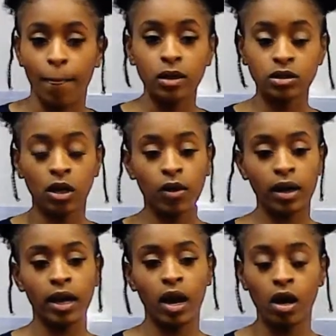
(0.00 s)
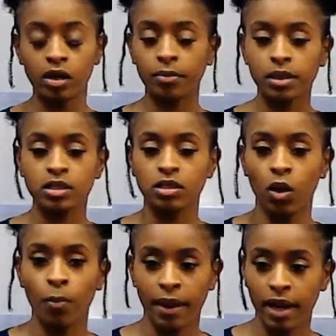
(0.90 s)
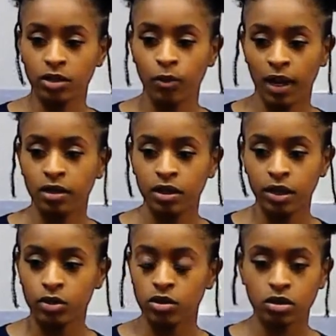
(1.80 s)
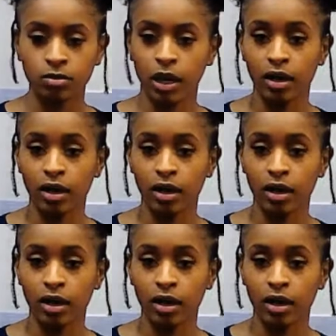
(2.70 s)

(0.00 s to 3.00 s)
So it hurted me so bad throughout the years, because I'm like,